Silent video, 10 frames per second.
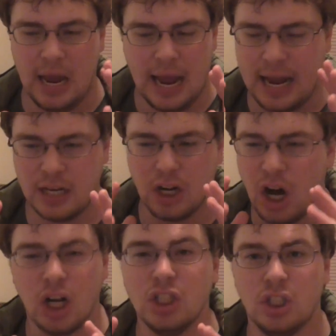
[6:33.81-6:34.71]
hate
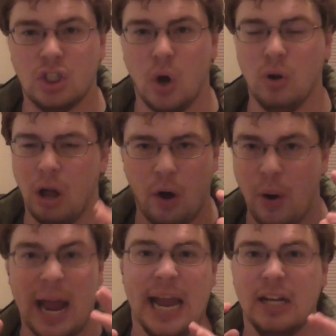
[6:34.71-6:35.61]
Han Solo,
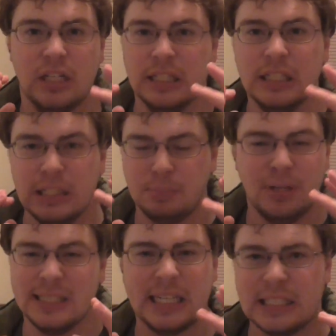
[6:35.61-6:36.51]
hate
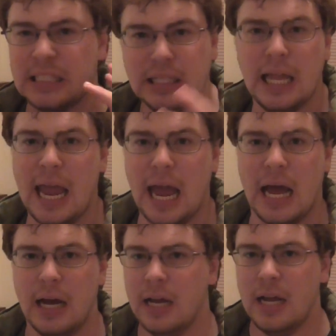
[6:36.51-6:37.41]
Princess Leia,